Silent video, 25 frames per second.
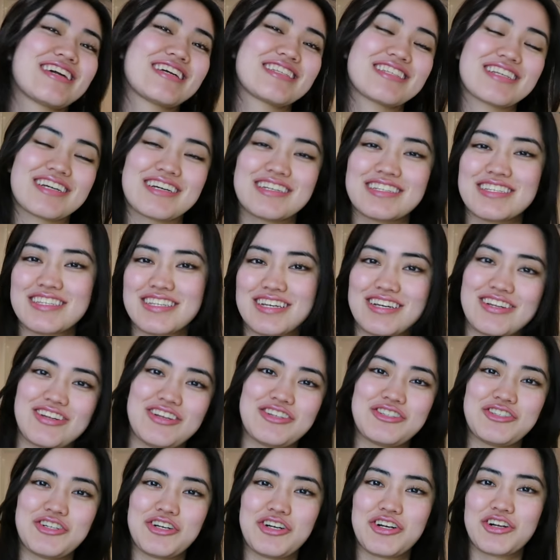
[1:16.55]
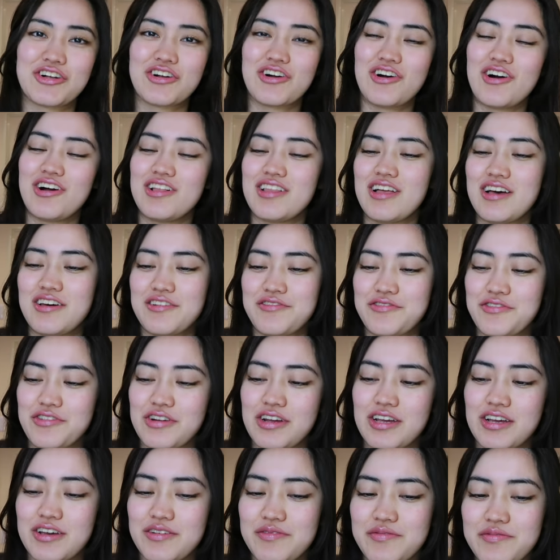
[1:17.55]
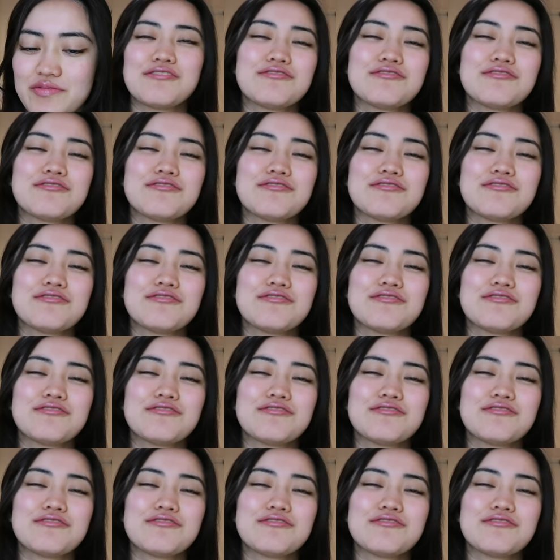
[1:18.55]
It's like a signature call out for him.